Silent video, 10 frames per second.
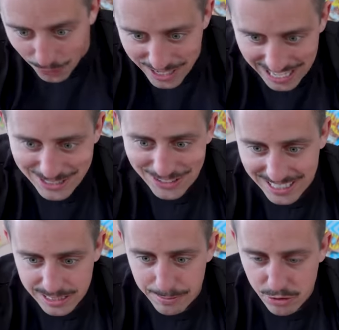Okay, so
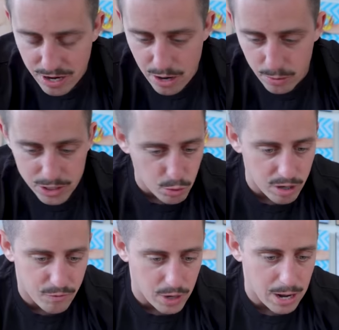this image right here was
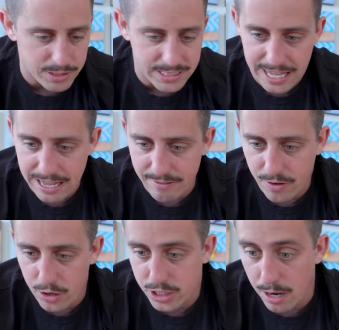sort of what I was thinking at
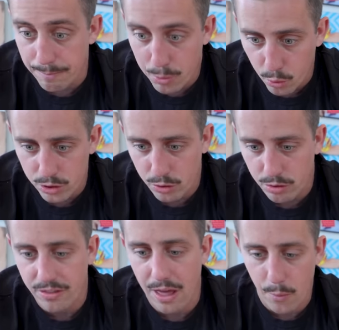first, a pool
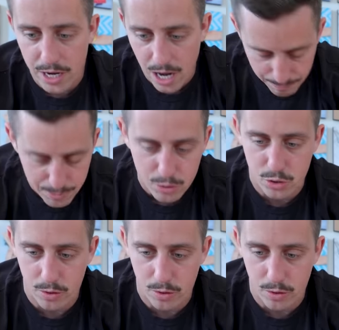noodle that went up your